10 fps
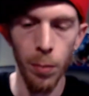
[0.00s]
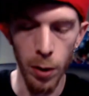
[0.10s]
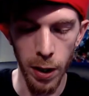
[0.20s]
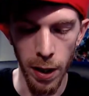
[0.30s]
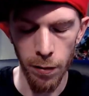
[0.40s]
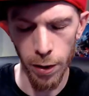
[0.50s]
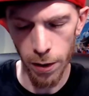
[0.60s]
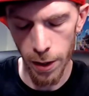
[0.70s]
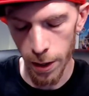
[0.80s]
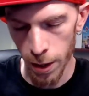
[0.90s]
the book and
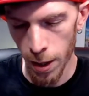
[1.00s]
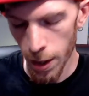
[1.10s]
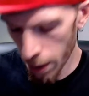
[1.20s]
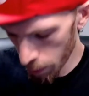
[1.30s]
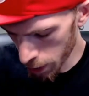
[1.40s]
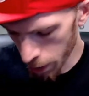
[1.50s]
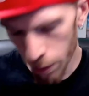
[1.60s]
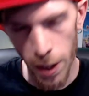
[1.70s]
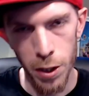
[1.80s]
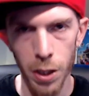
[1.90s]
everything, and it was in
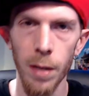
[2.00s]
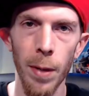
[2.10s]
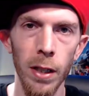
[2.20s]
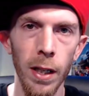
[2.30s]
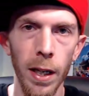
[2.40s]
great shape. I